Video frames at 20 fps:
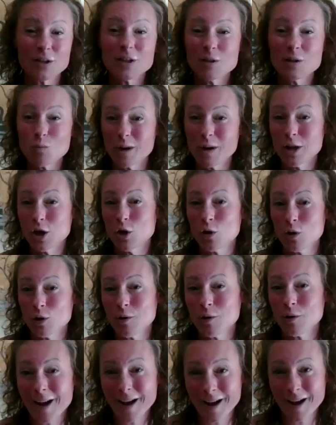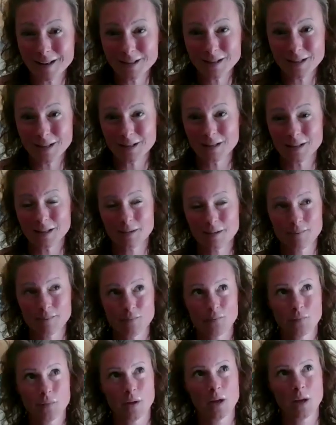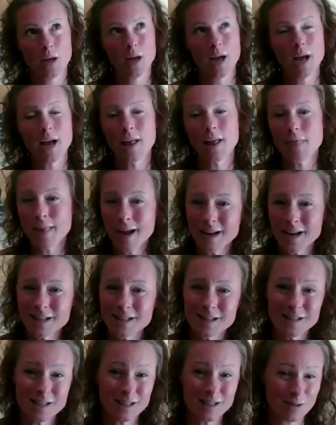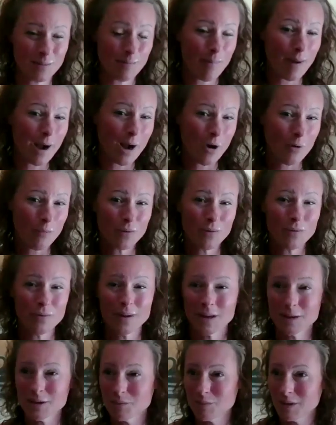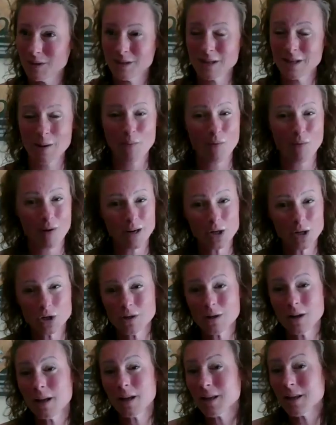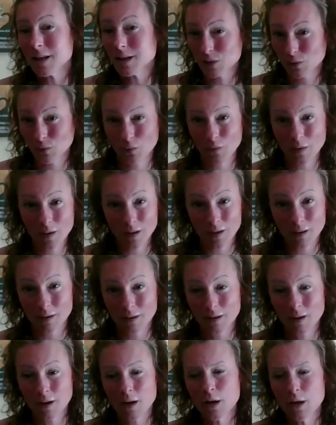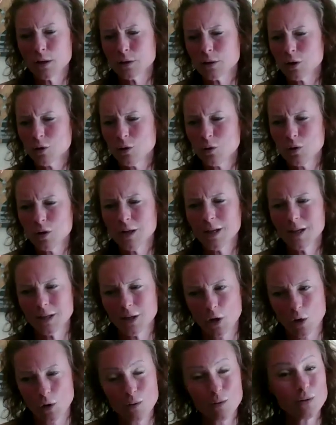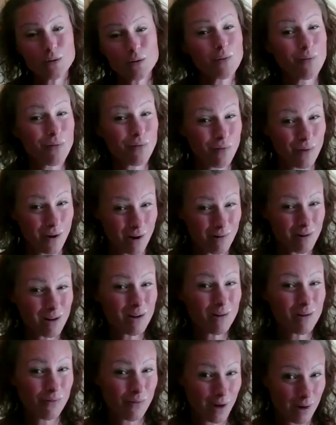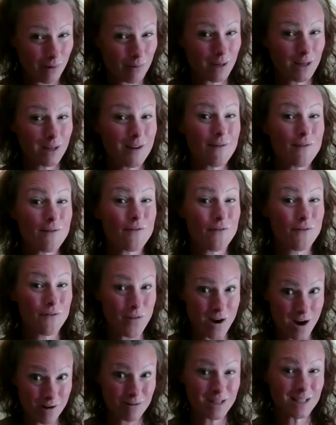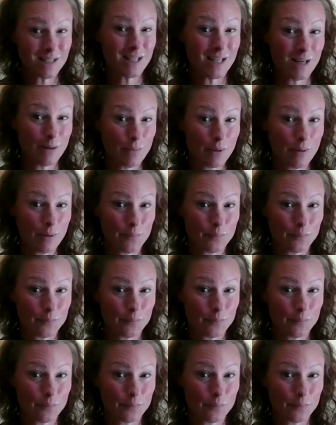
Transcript: You can only access it. And that is disempowerment, that's been separation, and that's fear. So it goes very, very, very deep.